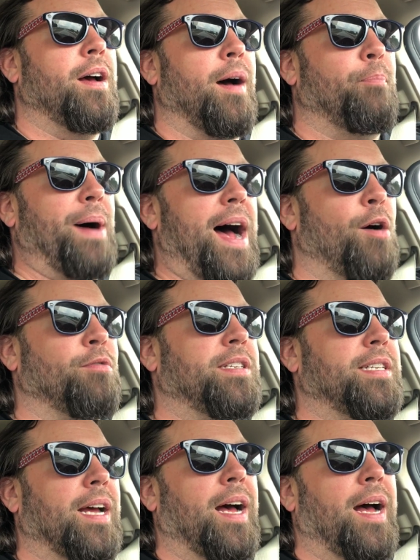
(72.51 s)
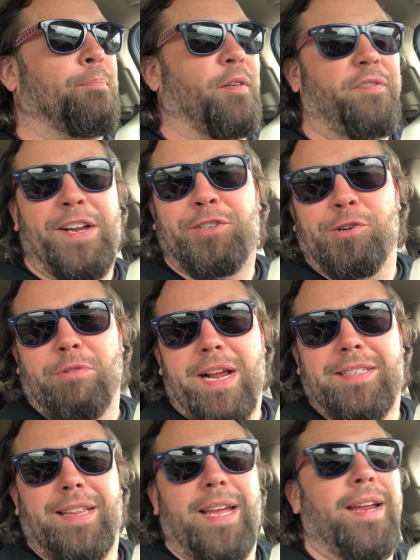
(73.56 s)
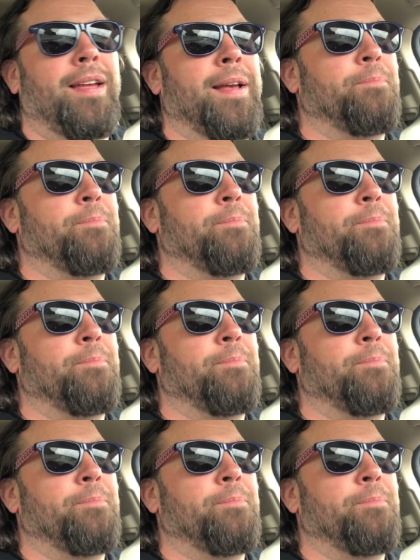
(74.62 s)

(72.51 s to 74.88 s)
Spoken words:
about professional wrestling.